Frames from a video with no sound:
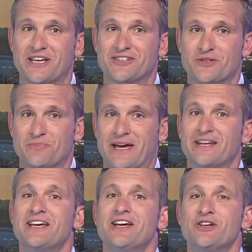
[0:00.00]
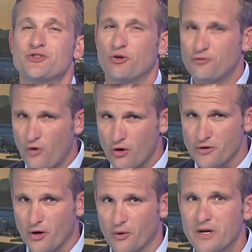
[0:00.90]
things a bit. So far,
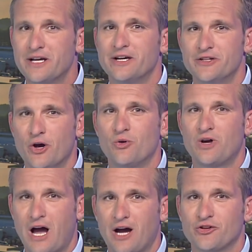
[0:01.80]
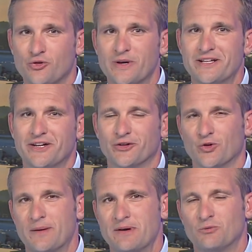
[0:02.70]
though, no concrete
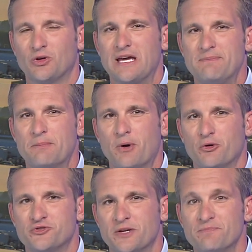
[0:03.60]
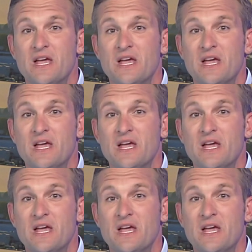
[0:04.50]
agreement. We'll keep you posted.